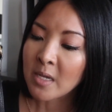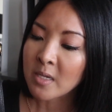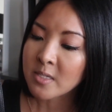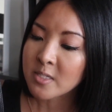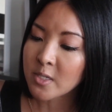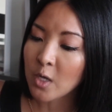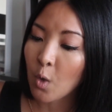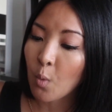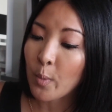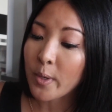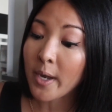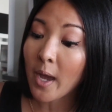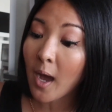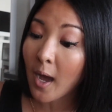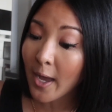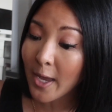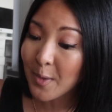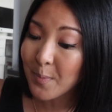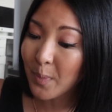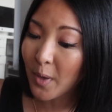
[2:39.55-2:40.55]
So when
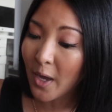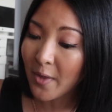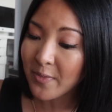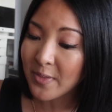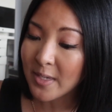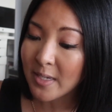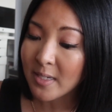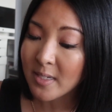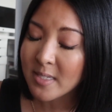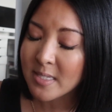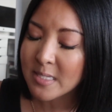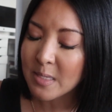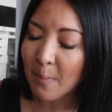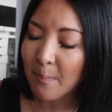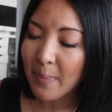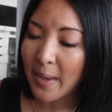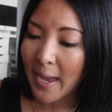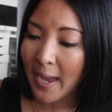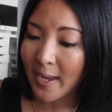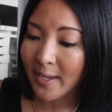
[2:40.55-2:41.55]
I bought this
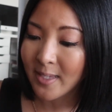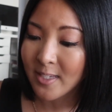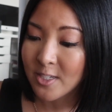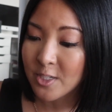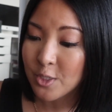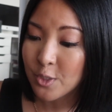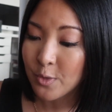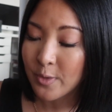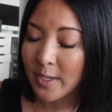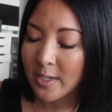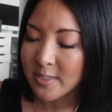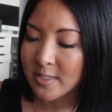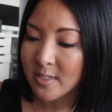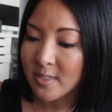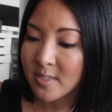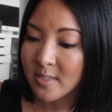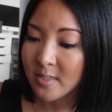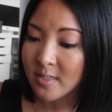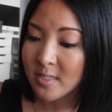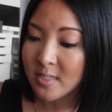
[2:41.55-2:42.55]
back in
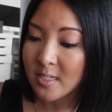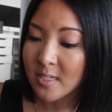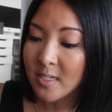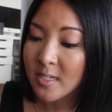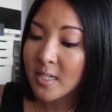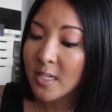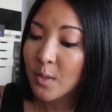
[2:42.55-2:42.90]
2016,